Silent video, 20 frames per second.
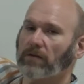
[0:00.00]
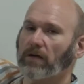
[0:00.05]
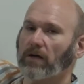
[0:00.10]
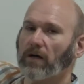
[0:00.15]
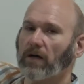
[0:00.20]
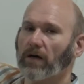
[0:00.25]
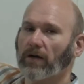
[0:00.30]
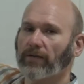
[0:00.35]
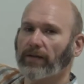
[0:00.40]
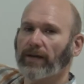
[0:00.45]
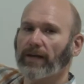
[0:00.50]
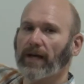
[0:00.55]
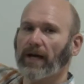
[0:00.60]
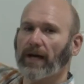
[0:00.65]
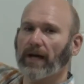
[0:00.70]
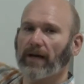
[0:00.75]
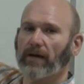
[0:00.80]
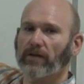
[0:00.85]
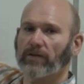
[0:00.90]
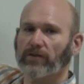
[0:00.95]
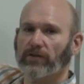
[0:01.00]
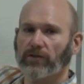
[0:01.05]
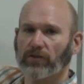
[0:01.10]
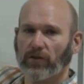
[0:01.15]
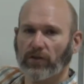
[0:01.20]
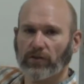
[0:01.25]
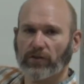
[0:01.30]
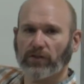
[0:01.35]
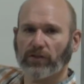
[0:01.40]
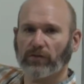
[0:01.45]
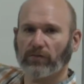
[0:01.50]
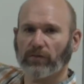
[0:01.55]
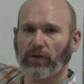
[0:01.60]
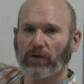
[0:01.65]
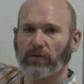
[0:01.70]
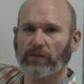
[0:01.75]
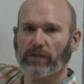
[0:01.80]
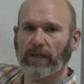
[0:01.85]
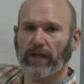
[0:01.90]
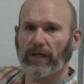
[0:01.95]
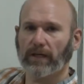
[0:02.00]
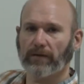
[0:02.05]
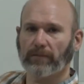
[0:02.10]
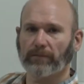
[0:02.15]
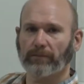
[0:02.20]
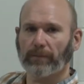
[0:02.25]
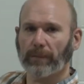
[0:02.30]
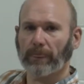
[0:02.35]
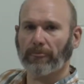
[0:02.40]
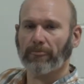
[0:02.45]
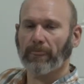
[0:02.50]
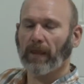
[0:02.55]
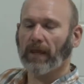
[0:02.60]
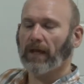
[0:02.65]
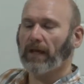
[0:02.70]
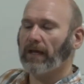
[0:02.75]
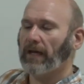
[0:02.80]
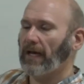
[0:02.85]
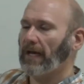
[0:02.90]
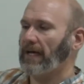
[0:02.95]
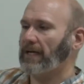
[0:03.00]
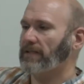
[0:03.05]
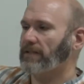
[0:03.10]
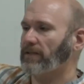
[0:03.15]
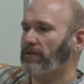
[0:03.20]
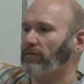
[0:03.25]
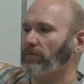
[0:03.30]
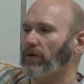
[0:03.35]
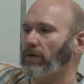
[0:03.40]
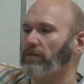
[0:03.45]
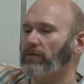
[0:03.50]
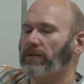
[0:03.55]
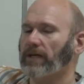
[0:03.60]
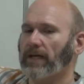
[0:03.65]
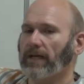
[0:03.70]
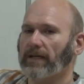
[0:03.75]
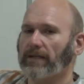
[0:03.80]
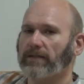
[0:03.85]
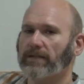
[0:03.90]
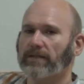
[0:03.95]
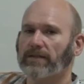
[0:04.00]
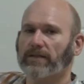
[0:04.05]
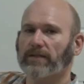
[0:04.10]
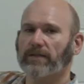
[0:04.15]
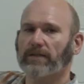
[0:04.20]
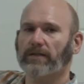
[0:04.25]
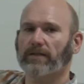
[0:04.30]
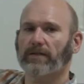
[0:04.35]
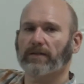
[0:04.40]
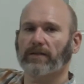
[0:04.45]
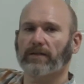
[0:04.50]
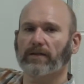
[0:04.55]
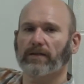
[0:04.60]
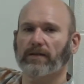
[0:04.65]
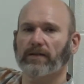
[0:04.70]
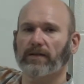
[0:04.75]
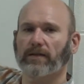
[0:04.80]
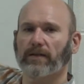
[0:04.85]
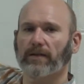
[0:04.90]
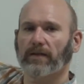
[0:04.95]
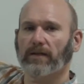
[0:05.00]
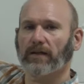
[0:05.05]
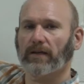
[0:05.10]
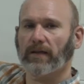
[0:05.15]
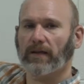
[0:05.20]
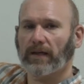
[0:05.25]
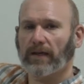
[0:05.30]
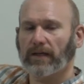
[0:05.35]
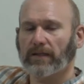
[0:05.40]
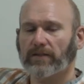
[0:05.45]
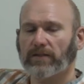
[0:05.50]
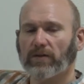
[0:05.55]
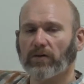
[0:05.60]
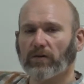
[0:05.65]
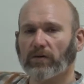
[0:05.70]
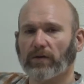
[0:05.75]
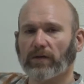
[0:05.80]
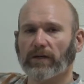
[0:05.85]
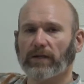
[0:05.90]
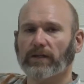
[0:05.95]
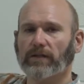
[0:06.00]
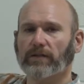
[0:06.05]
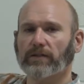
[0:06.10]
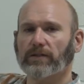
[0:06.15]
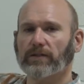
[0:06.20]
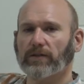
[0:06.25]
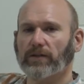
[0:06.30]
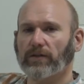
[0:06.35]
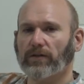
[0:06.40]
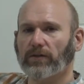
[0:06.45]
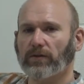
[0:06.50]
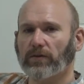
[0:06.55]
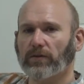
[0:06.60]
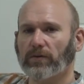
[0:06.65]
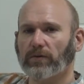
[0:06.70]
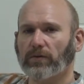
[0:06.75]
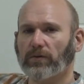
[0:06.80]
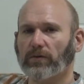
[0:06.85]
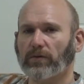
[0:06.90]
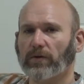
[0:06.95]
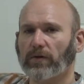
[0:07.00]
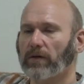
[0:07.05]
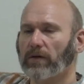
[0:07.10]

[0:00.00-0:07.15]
on the dial starts to rotate. As it rotates, it's going to